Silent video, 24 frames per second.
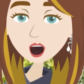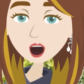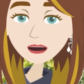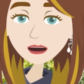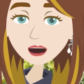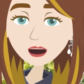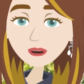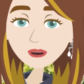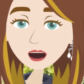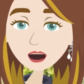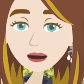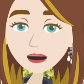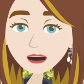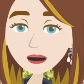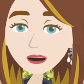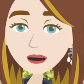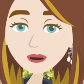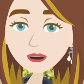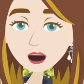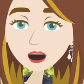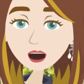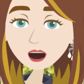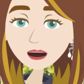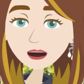on the things that
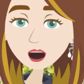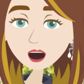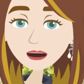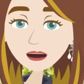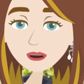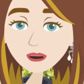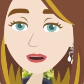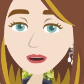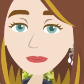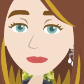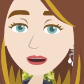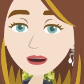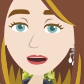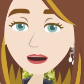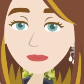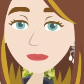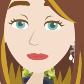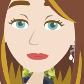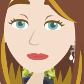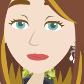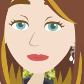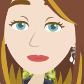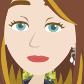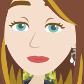really matter. Like,
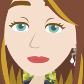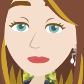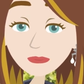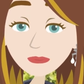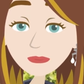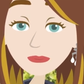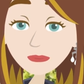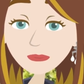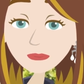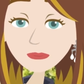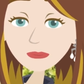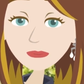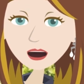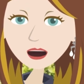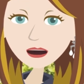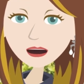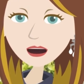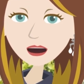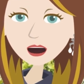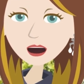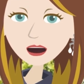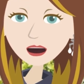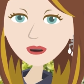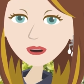are
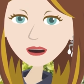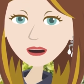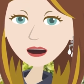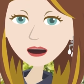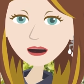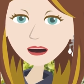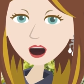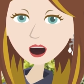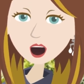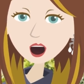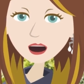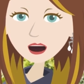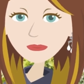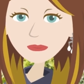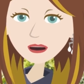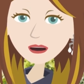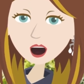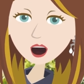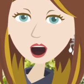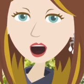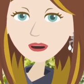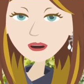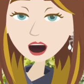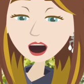you easy to love? Do
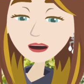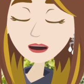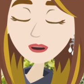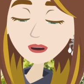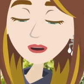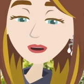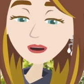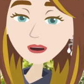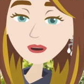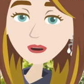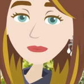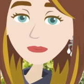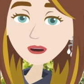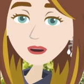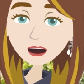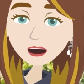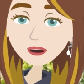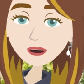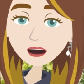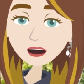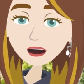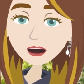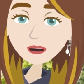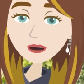I love you? Do
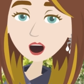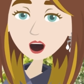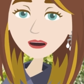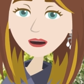you make my